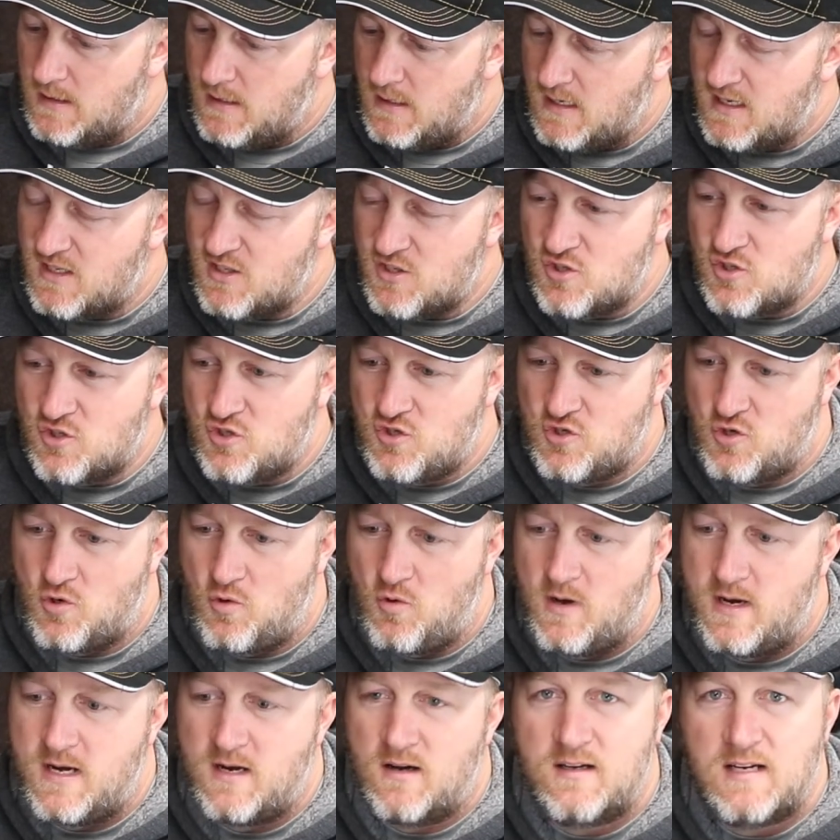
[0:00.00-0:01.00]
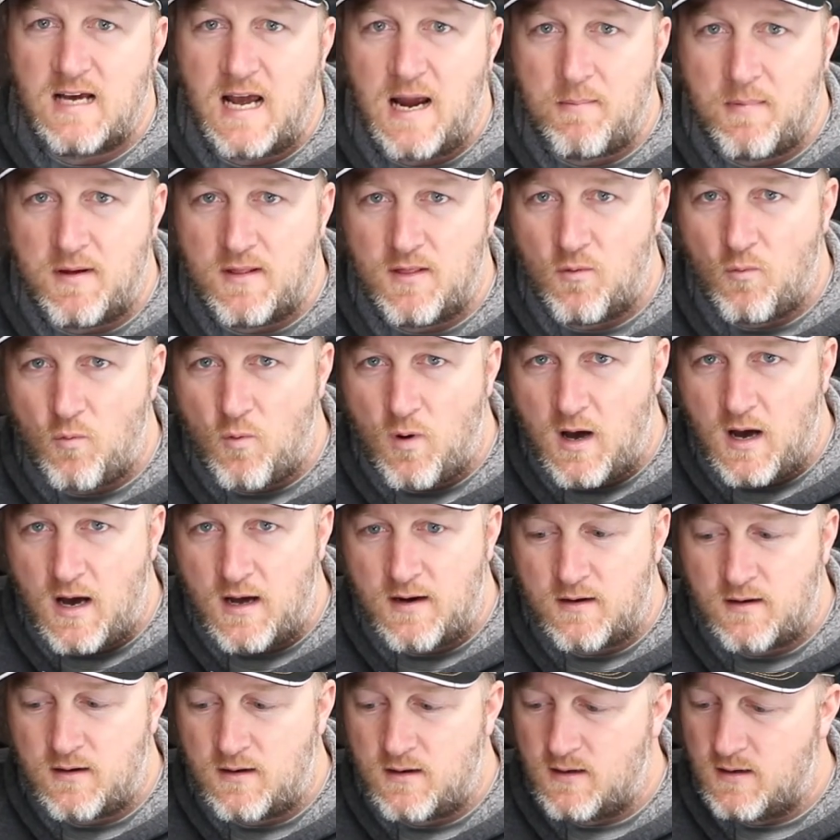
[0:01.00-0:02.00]
enjoy your time on the
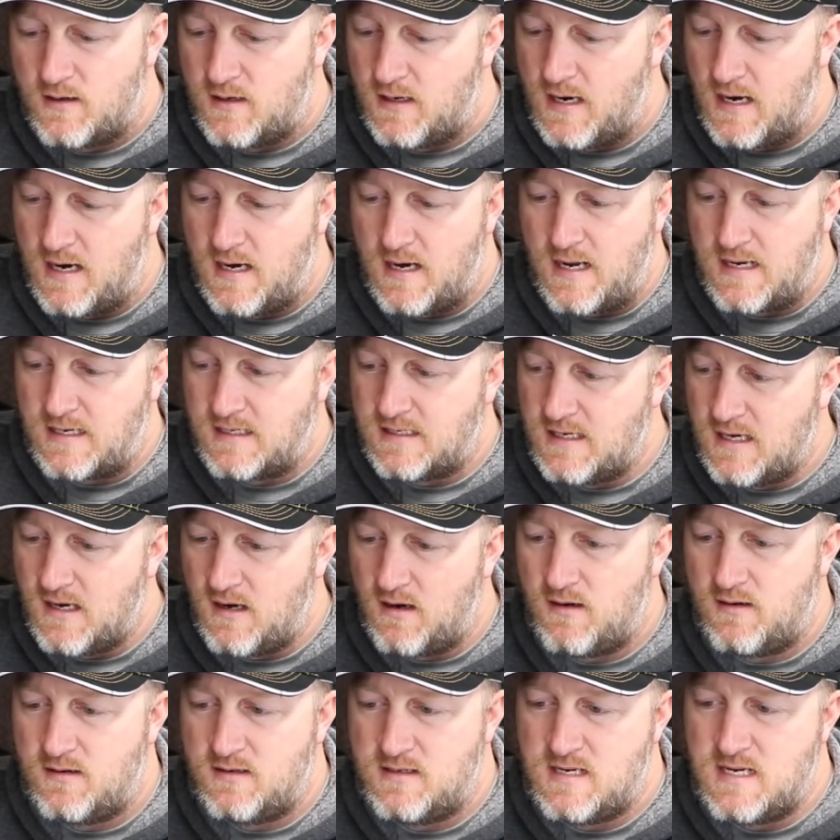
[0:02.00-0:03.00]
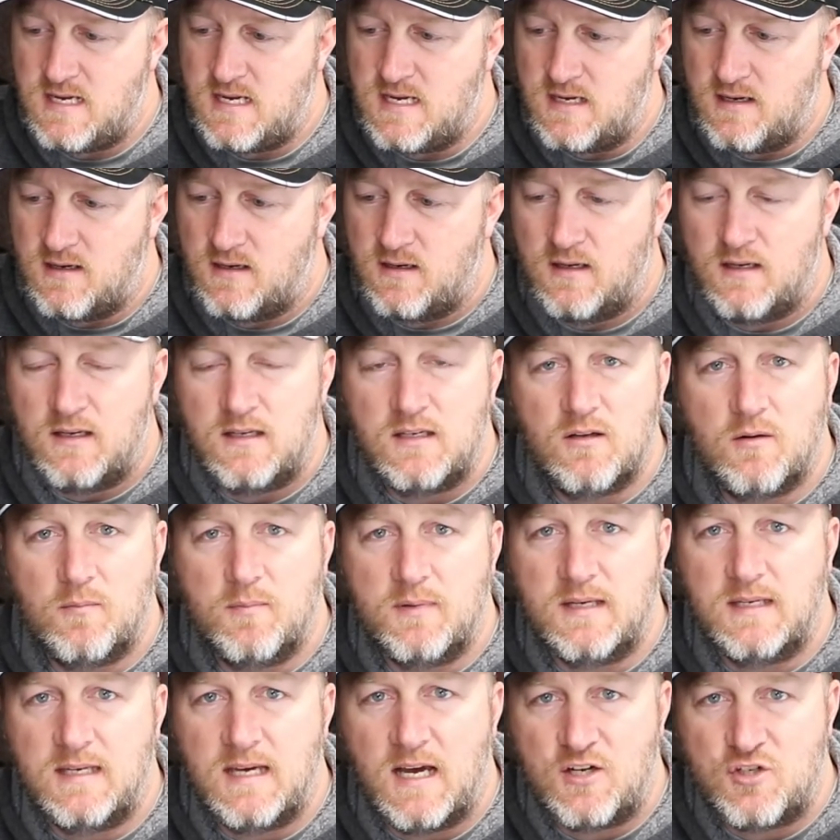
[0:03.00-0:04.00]
water, and I guarantee you'll
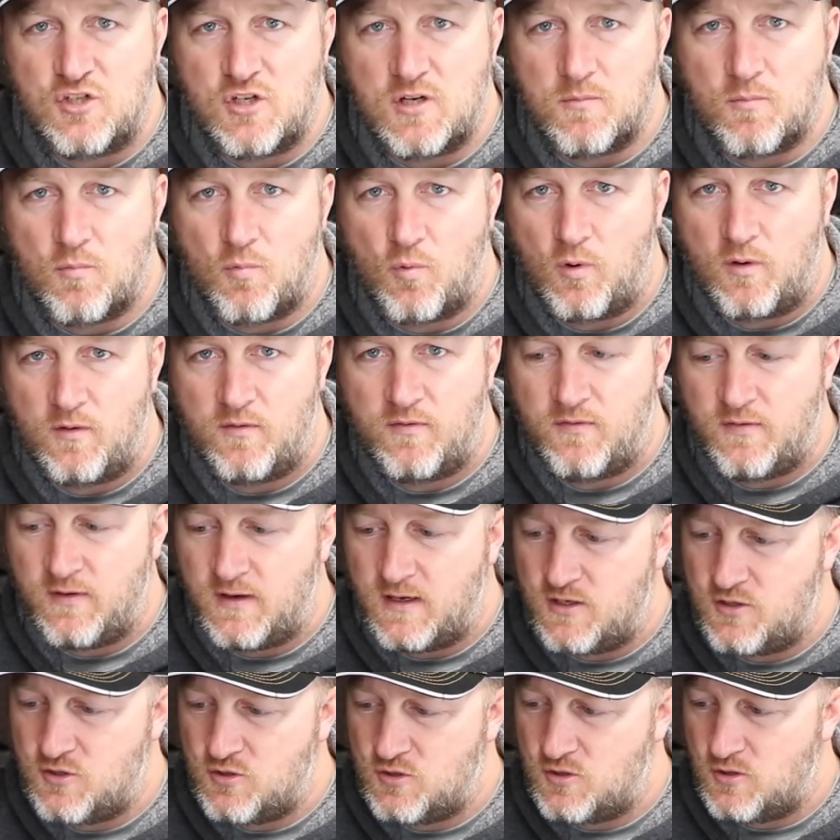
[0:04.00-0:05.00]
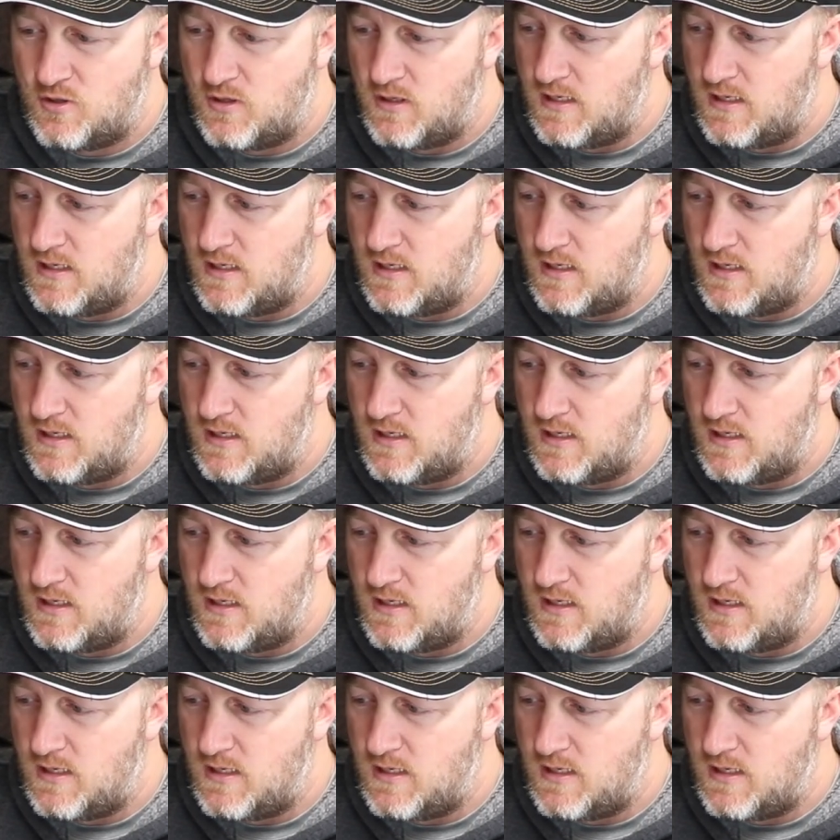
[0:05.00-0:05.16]
be catching more fish